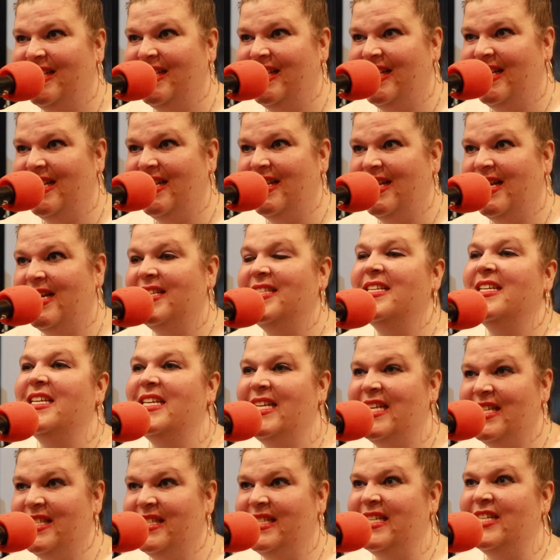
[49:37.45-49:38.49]
It's a
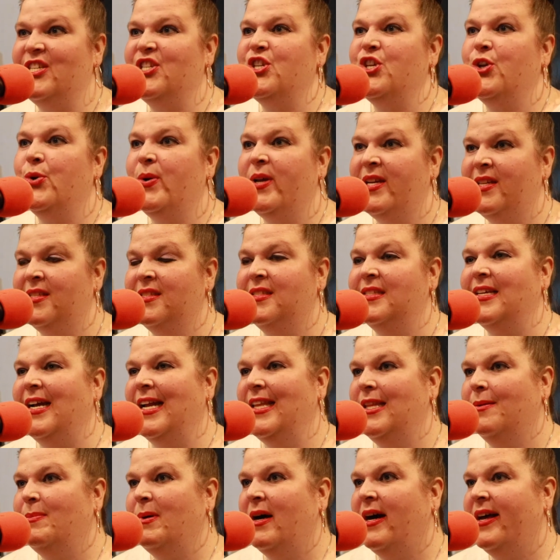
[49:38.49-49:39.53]
yeast issue
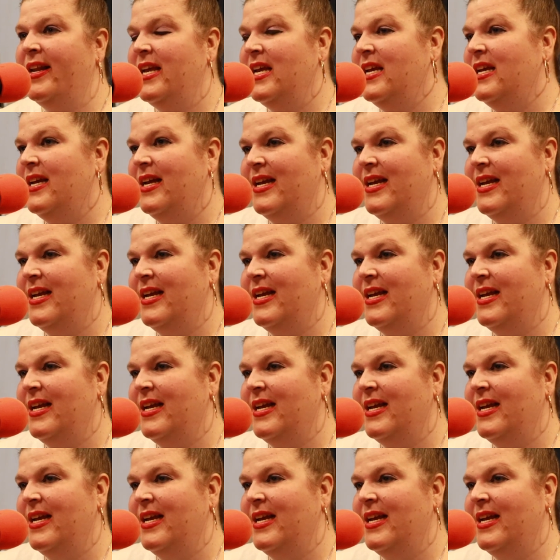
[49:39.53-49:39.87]
inside the body.